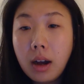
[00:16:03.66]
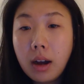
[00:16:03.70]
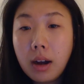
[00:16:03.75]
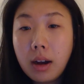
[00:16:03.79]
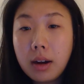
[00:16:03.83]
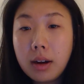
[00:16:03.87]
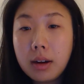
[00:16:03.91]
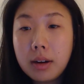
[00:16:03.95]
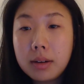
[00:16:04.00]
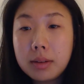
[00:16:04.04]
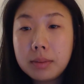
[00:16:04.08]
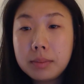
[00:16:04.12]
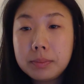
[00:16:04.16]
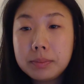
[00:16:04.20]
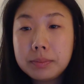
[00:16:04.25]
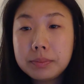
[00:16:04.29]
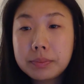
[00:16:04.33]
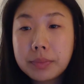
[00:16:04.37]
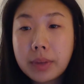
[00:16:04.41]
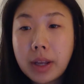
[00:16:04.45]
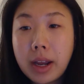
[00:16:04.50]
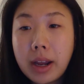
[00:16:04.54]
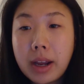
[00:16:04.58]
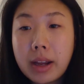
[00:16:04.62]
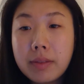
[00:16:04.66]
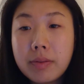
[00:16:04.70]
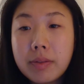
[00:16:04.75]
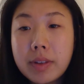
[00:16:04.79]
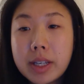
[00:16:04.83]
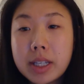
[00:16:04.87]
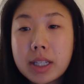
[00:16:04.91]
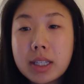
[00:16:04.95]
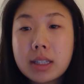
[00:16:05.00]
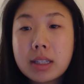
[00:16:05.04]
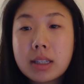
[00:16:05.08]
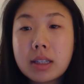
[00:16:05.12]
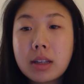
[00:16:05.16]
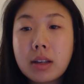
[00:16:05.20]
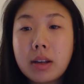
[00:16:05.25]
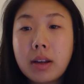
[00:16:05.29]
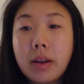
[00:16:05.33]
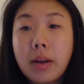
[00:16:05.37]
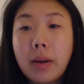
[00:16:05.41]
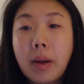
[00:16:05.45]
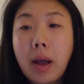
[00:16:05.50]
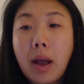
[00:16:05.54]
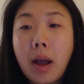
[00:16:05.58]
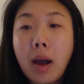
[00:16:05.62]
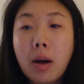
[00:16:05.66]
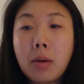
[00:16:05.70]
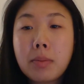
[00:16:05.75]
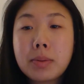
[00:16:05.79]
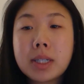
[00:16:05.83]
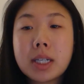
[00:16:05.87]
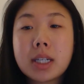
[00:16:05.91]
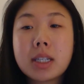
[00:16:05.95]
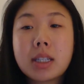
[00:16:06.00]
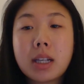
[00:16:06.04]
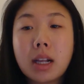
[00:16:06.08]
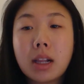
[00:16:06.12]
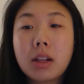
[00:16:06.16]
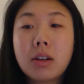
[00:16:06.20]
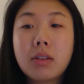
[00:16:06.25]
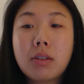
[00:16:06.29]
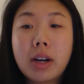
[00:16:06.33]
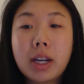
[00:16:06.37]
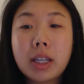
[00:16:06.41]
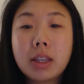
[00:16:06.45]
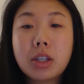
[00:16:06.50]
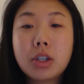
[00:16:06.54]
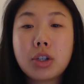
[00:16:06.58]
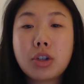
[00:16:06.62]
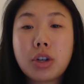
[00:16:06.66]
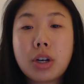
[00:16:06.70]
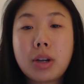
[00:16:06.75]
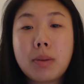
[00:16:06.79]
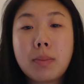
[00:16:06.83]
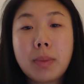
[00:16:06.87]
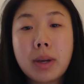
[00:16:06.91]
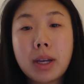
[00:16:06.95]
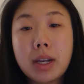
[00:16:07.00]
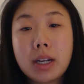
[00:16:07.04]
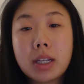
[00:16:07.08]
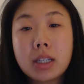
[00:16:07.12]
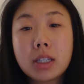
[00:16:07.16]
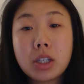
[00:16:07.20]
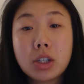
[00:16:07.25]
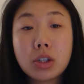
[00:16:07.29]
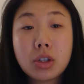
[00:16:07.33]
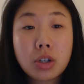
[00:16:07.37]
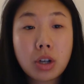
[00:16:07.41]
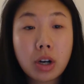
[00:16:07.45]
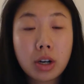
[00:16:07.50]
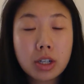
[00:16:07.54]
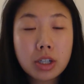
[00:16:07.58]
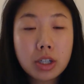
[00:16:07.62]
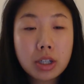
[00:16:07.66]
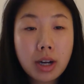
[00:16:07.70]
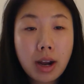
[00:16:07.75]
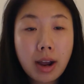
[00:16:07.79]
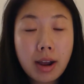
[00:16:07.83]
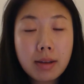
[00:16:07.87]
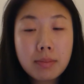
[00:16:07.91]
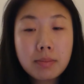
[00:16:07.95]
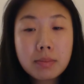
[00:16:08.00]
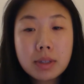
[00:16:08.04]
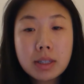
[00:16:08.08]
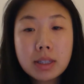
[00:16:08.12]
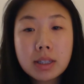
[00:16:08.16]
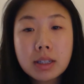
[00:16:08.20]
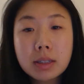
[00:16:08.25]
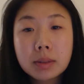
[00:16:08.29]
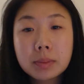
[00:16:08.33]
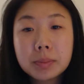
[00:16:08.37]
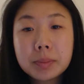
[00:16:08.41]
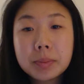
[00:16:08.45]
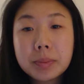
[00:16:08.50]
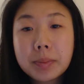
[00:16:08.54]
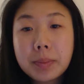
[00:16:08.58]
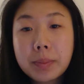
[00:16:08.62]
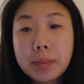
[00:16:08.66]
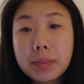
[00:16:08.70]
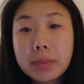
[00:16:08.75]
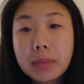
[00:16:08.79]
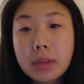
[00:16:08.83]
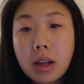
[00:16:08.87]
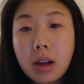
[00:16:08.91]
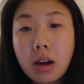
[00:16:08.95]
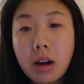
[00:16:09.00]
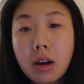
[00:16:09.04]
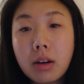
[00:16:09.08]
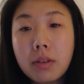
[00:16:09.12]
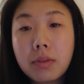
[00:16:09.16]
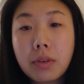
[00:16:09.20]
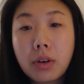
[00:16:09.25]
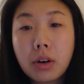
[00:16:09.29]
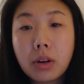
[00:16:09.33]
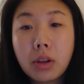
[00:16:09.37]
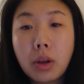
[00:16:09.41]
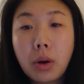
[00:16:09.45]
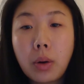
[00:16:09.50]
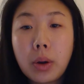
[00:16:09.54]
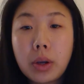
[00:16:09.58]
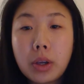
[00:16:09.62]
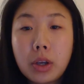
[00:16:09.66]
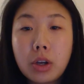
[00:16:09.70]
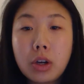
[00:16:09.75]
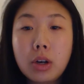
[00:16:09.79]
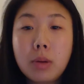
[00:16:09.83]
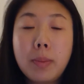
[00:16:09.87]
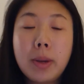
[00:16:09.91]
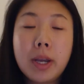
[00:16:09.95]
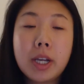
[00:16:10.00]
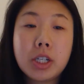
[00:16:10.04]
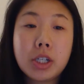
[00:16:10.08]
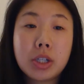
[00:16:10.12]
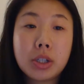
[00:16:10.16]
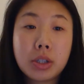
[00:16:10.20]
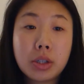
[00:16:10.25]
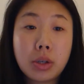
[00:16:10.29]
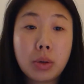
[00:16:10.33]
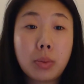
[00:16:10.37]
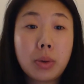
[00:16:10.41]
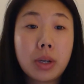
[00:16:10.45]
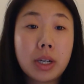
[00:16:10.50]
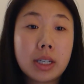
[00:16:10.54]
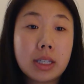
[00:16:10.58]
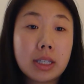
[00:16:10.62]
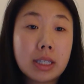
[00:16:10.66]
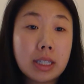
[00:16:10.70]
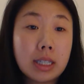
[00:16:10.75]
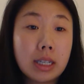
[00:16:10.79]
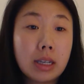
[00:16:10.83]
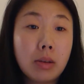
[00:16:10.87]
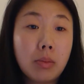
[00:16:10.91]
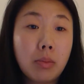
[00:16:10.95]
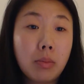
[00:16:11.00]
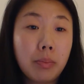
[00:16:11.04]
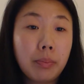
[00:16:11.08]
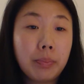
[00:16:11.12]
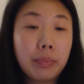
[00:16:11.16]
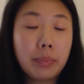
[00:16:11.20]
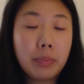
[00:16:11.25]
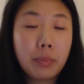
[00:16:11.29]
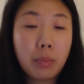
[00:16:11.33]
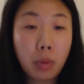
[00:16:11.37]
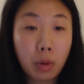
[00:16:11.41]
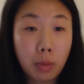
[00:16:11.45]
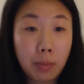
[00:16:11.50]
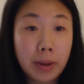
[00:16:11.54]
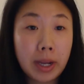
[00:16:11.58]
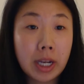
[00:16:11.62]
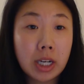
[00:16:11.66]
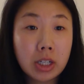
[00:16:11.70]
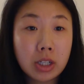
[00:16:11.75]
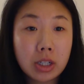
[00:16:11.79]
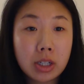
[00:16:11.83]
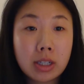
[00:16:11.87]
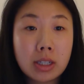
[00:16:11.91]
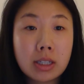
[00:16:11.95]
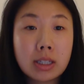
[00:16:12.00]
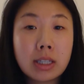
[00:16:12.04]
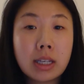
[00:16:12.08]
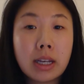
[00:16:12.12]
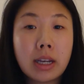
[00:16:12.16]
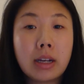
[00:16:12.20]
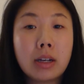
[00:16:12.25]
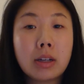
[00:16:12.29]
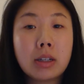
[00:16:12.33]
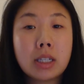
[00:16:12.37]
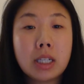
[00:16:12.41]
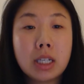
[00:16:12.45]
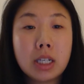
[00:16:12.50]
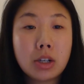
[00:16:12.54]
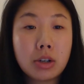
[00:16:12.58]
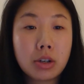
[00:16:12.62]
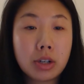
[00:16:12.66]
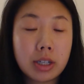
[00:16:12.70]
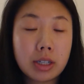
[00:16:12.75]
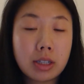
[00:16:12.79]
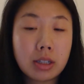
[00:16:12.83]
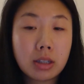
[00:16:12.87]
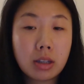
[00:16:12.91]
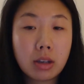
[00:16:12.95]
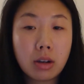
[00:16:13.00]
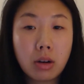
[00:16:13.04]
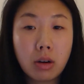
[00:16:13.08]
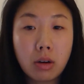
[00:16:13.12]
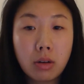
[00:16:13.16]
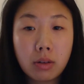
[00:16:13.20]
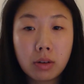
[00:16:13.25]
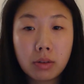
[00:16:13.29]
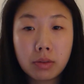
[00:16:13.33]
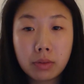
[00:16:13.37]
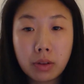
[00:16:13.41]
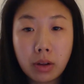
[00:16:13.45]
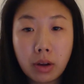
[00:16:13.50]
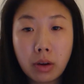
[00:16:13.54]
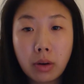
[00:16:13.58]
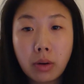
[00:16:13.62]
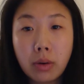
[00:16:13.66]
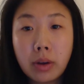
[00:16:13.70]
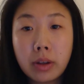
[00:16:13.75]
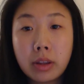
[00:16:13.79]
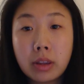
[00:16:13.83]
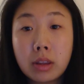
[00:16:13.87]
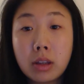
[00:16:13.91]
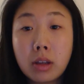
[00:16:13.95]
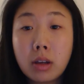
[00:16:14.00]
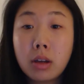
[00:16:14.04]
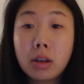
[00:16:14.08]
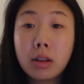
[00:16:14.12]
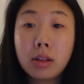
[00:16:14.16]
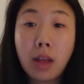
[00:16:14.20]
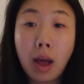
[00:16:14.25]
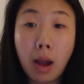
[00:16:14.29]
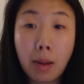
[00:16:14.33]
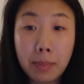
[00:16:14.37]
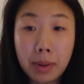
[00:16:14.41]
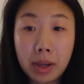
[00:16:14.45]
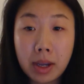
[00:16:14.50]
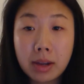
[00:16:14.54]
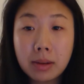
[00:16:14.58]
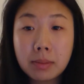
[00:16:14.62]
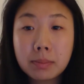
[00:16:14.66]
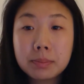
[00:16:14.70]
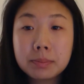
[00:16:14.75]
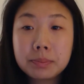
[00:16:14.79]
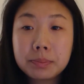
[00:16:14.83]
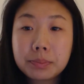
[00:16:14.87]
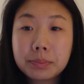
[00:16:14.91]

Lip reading: And this helps accelerate the treatment and discharge times for low acuity patients, so we can see more patients and decrease the overflow in the lobby,